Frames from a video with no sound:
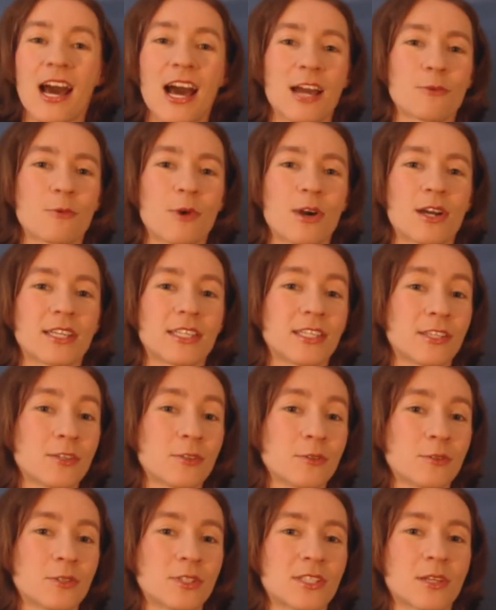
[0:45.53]
I want
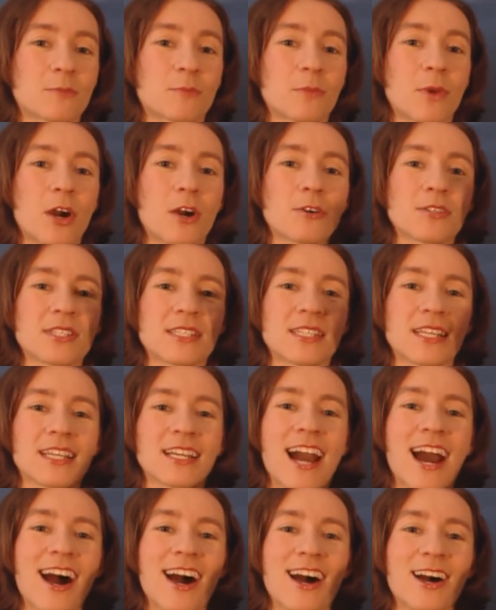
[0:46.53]
you to post a
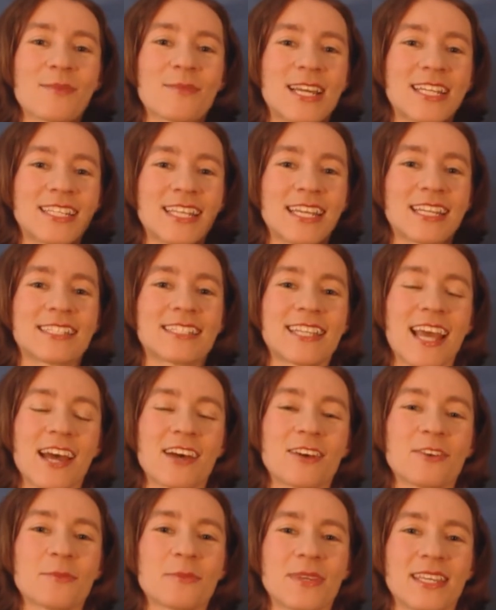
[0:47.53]
comment and
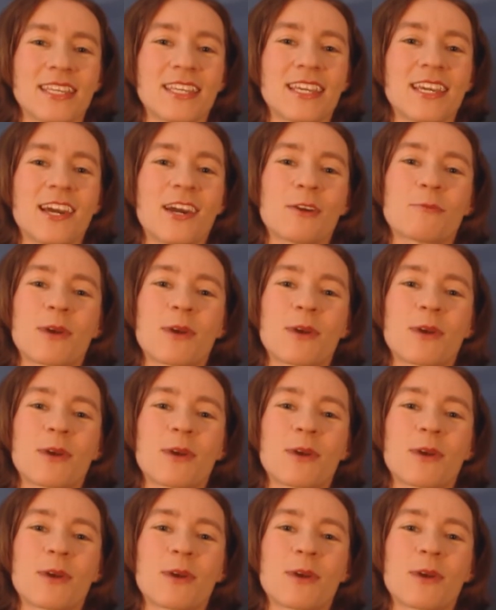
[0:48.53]
tell me